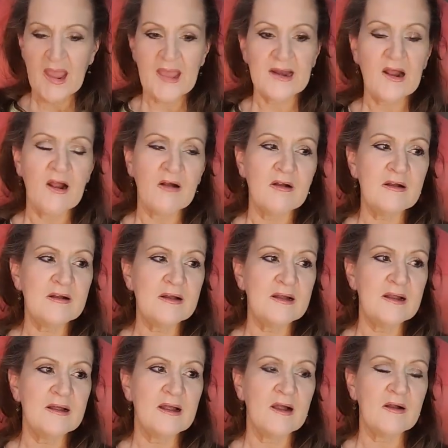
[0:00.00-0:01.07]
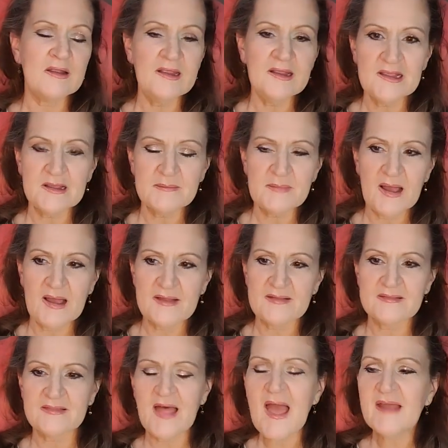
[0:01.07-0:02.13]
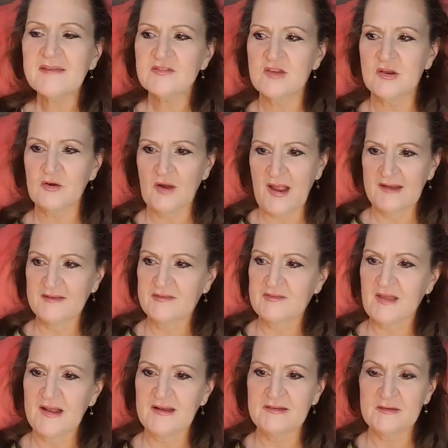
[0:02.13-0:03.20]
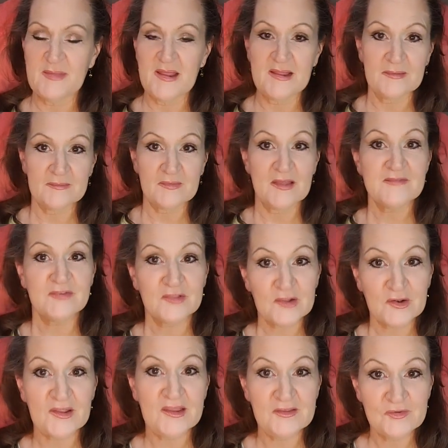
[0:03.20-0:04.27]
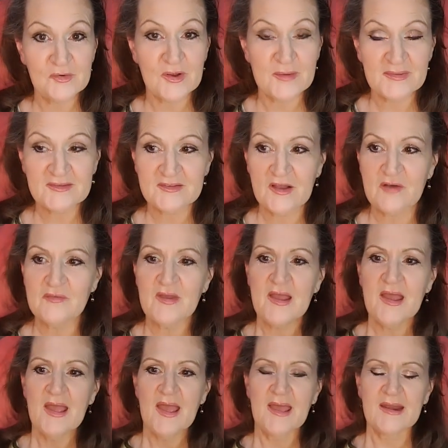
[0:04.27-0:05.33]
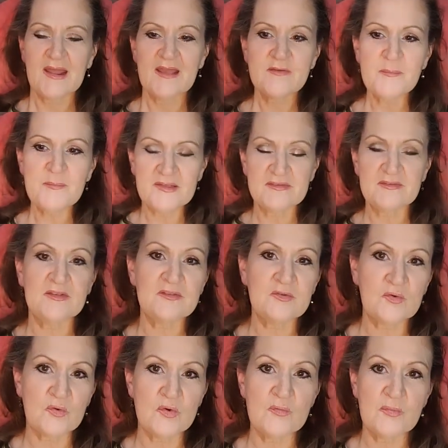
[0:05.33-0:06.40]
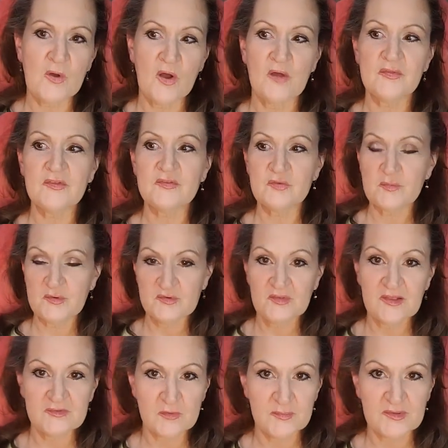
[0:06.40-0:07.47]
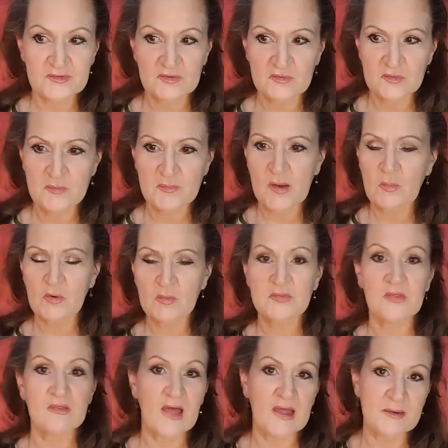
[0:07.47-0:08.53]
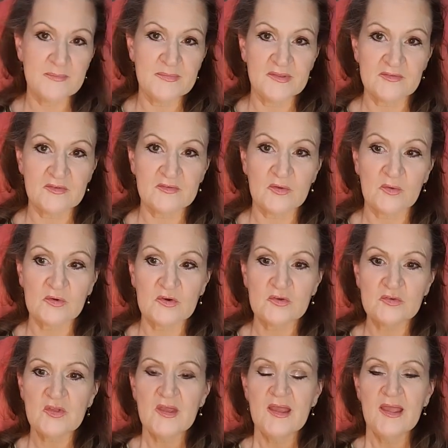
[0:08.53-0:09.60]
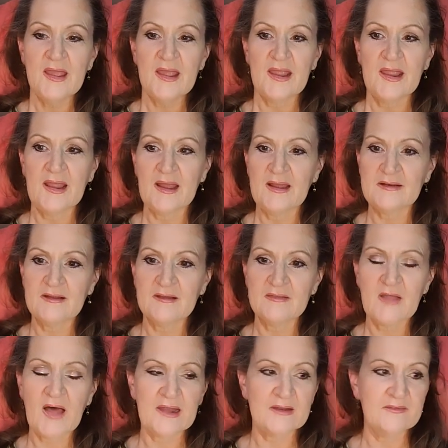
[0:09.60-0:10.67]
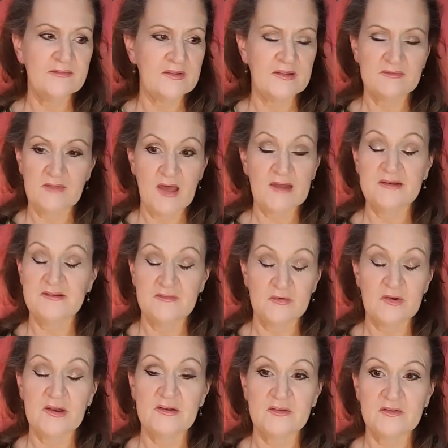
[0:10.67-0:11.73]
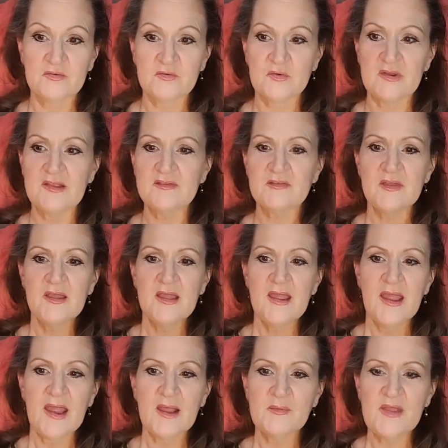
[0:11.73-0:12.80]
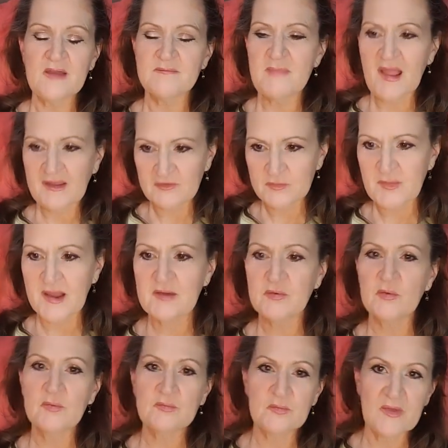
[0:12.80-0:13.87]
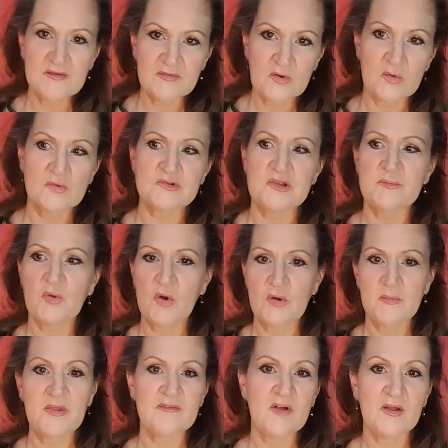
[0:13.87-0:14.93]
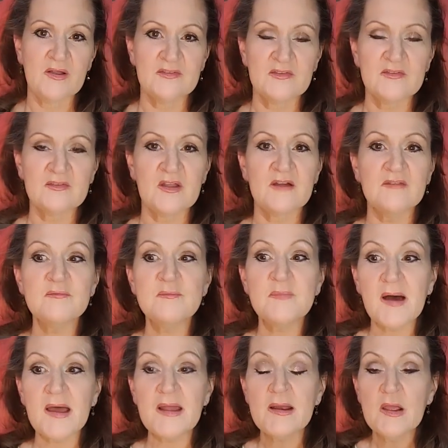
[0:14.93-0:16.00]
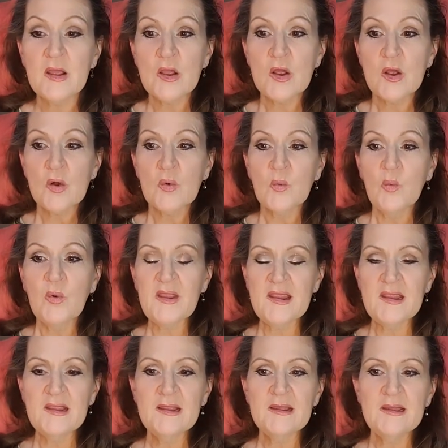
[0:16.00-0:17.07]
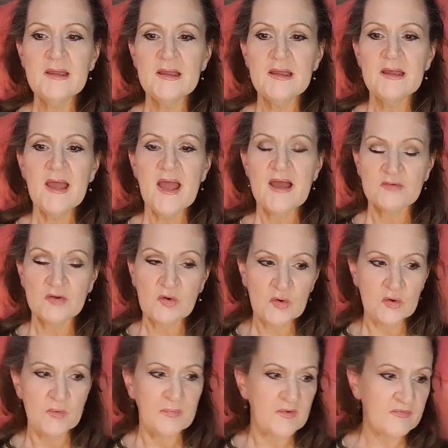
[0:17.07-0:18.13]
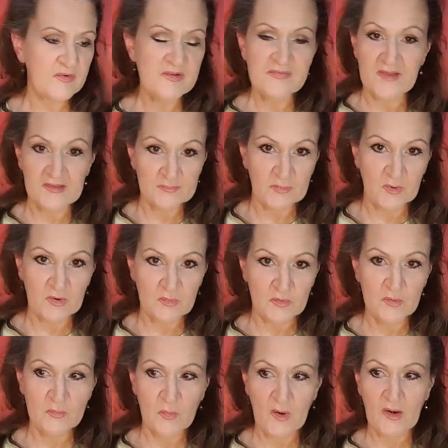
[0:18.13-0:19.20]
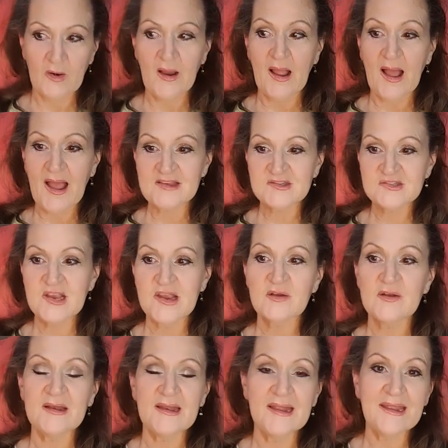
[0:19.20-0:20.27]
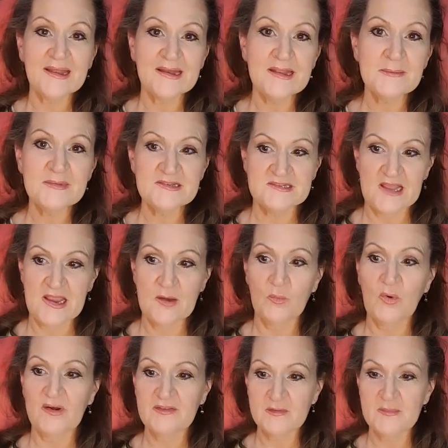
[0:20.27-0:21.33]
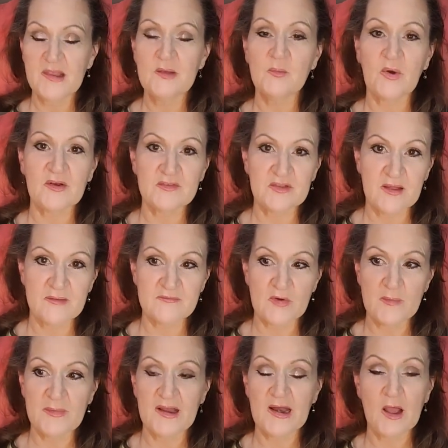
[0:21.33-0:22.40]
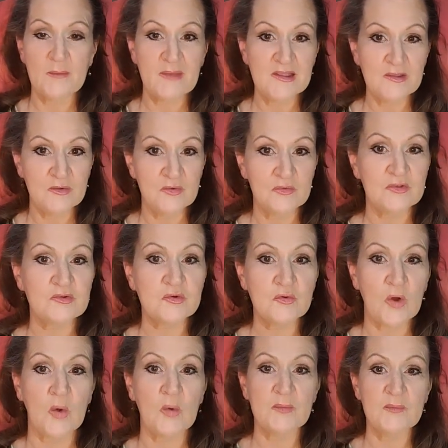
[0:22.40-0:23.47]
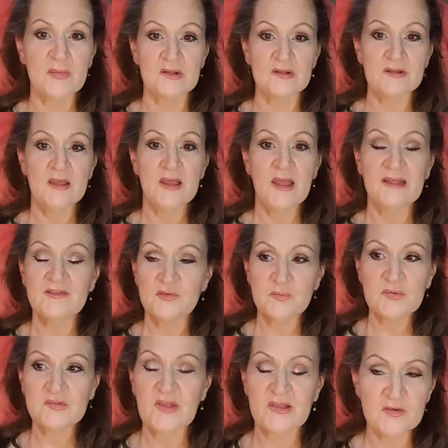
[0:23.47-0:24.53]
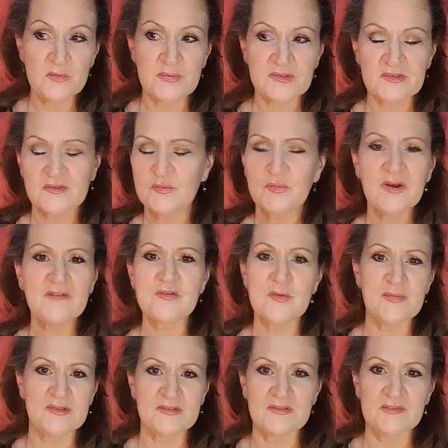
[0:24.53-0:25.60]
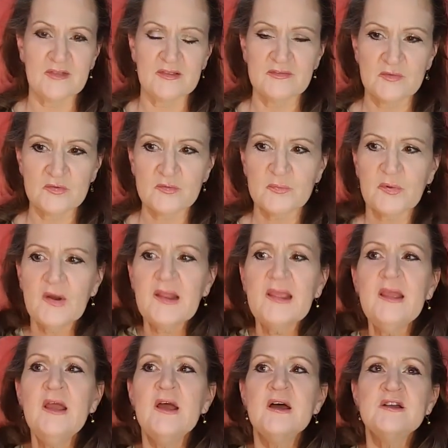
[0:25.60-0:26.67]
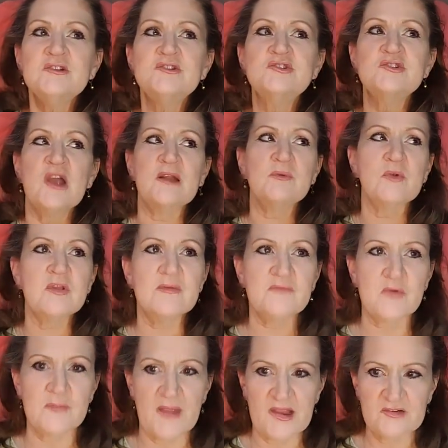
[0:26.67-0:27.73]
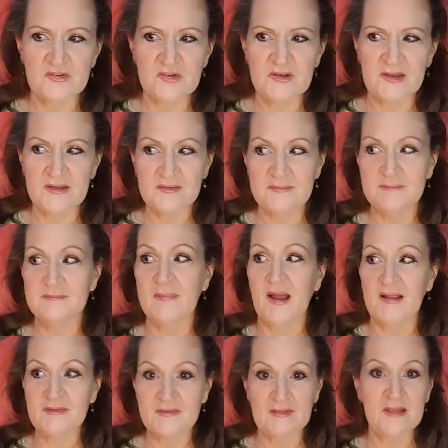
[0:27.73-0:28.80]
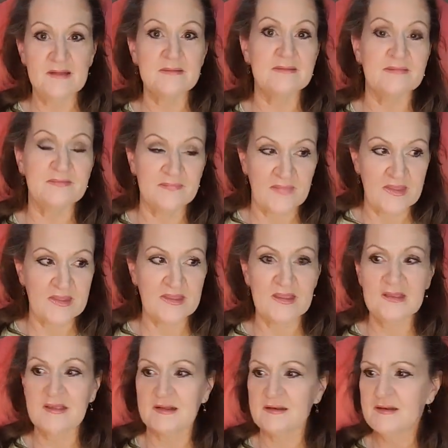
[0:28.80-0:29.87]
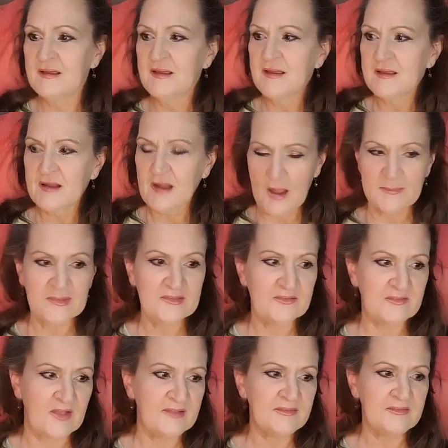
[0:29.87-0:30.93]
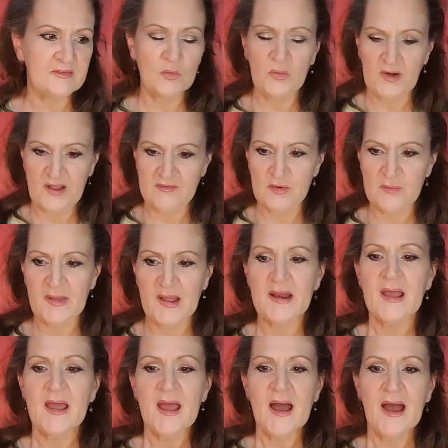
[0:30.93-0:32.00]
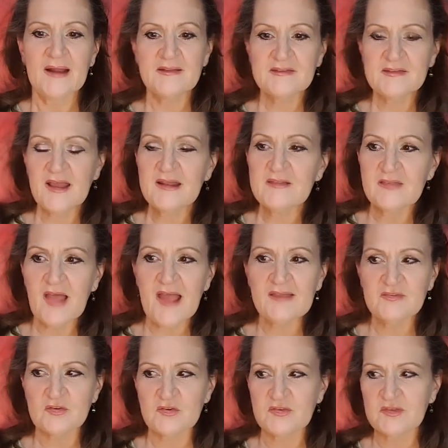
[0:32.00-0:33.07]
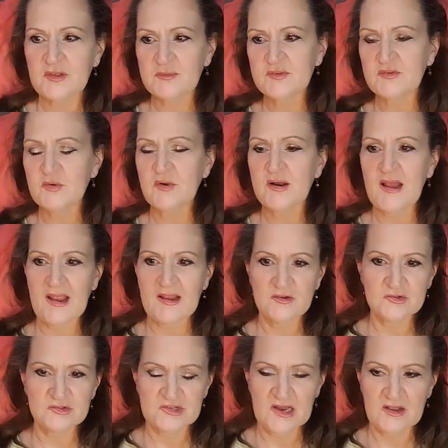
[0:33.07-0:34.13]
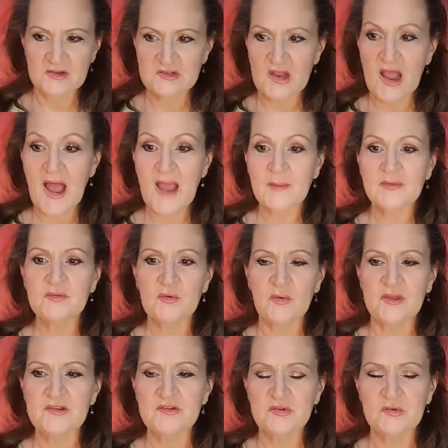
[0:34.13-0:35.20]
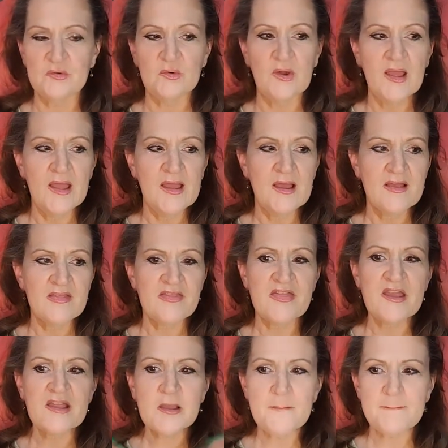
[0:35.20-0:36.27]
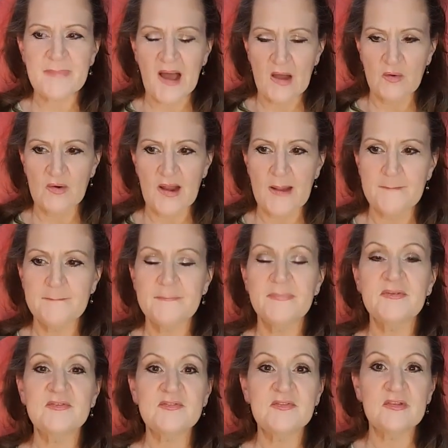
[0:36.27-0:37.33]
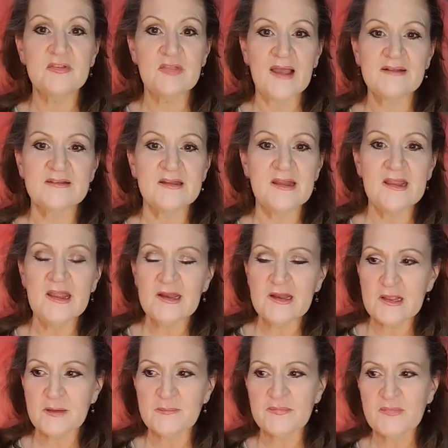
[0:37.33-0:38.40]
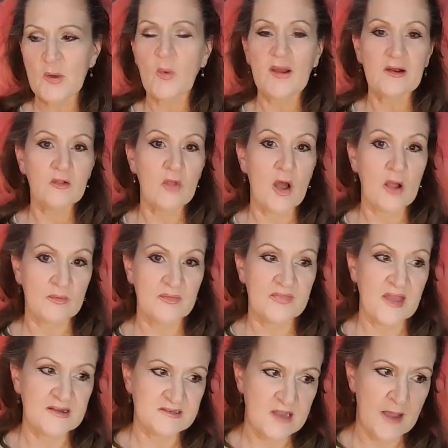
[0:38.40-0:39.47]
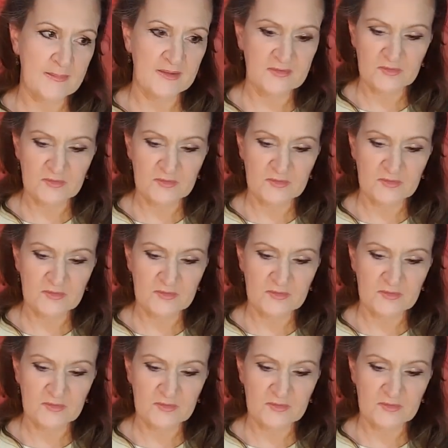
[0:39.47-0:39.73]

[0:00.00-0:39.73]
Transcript: And our our idiom. Last year, I decided to make life a little easier on myself. And I have a business group called the Supersize Your Business Group. I work with a lot of business owners and a lot of, in a lot of different industries. And we have mastermind groups. We have a coaching program. We have all kinds of stuff, but we have a group, a free Facebook group where I share an idiom a day. What does it mean? Where does it come from? And how might you use it to grow and build and supersize your business, whatever your business is. So it's pretty general information and mindset and thinking and common sense or whatever. But I decided last year, since I was doing an annual challenge, I was going to think about and select an idiom that went along with that topic.